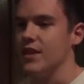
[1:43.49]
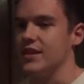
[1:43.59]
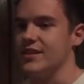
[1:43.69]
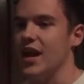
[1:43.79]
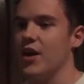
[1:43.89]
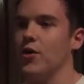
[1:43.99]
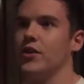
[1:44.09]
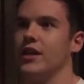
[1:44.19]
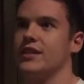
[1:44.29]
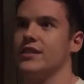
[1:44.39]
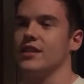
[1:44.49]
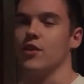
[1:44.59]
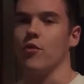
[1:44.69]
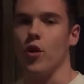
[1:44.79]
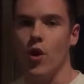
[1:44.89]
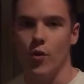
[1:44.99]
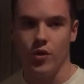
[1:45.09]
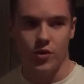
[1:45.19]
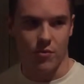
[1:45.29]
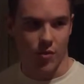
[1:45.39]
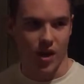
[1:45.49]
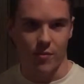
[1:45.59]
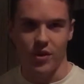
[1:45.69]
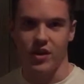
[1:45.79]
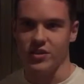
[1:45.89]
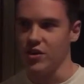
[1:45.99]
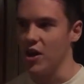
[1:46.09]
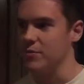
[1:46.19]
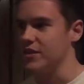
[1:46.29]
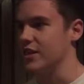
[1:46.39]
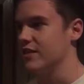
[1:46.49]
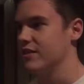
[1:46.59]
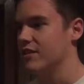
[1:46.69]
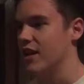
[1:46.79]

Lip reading: is not only does it grow your brain, but it also helps it